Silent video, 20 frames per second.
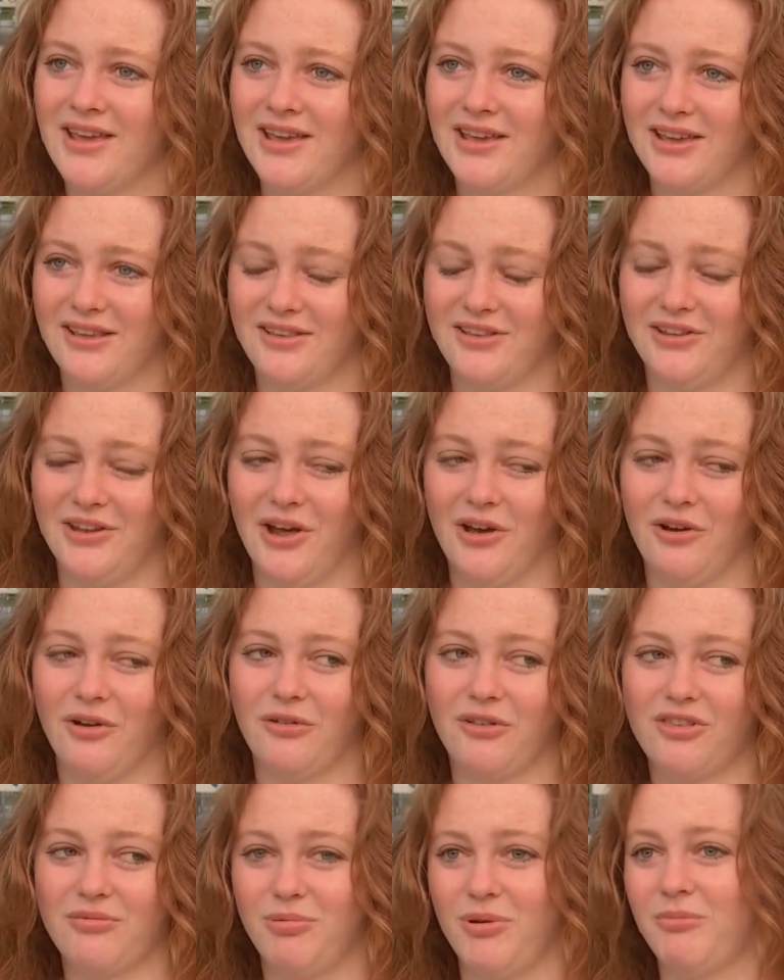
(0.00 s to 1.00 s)
Because, you
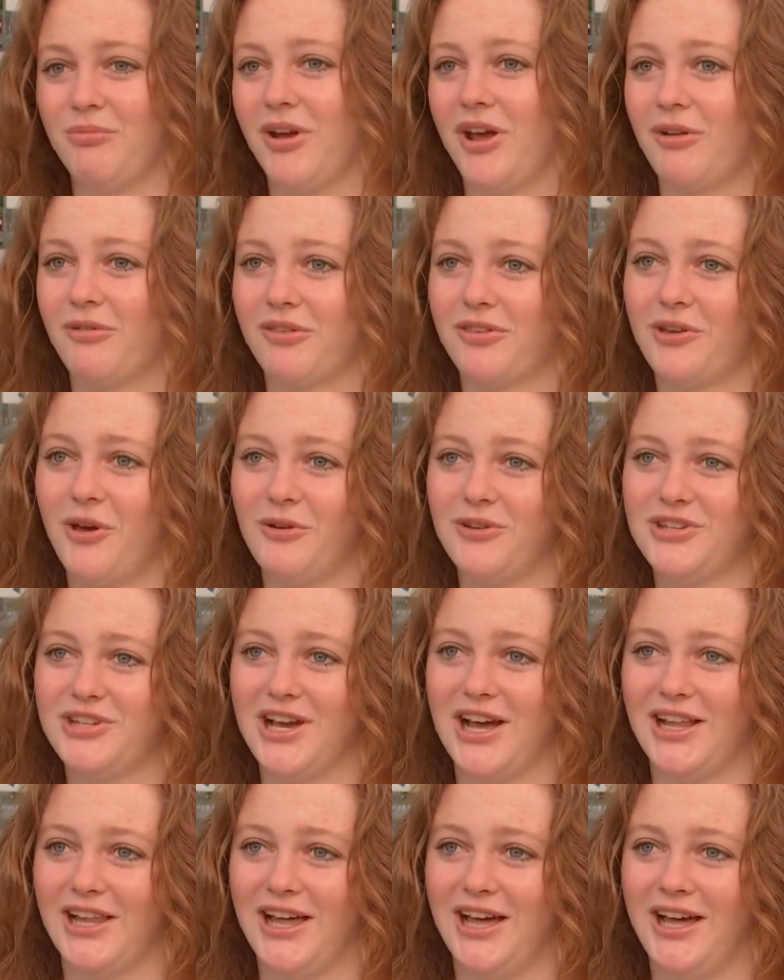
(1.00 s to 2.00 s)
know, spring break was
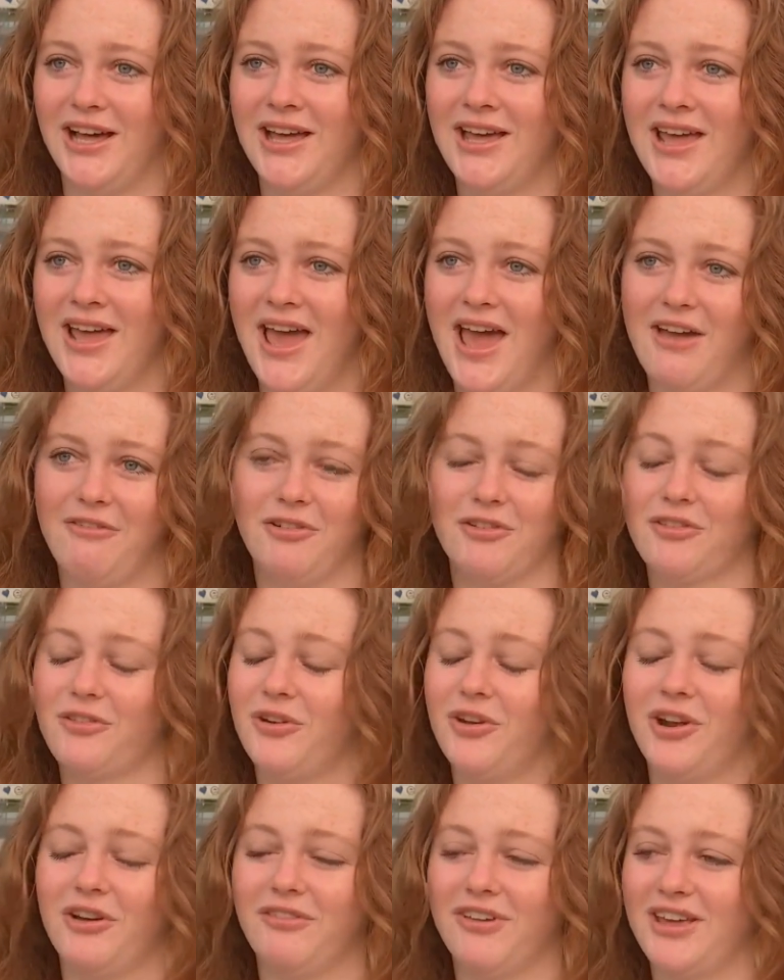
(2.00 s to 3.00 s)
Coachella, everyone's
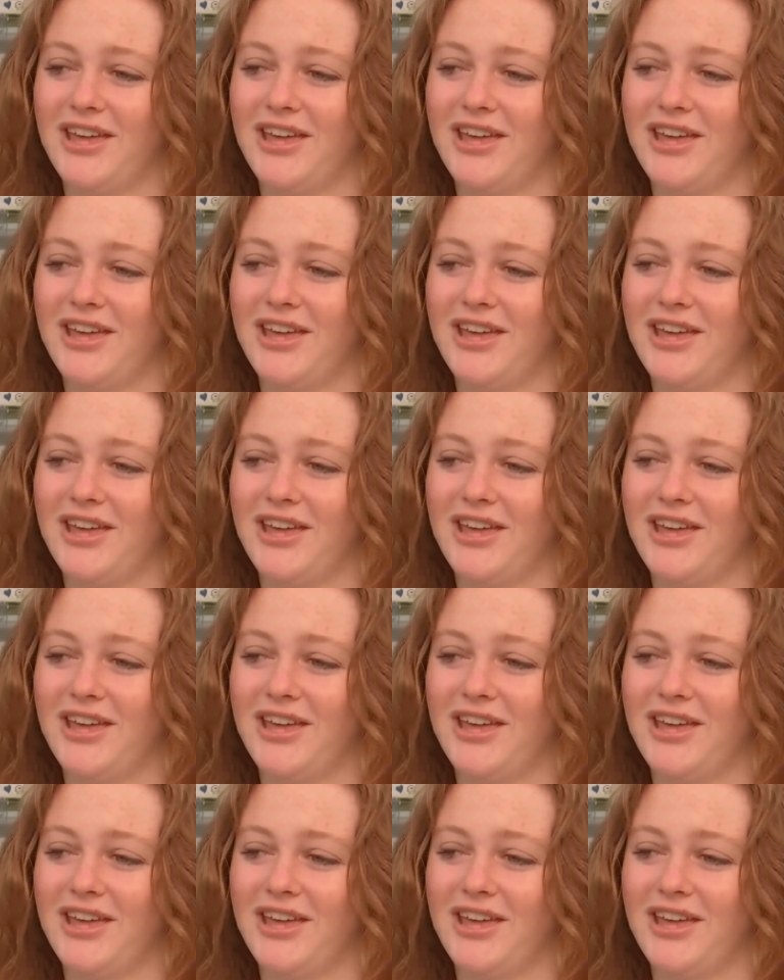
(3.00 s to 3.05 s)
going on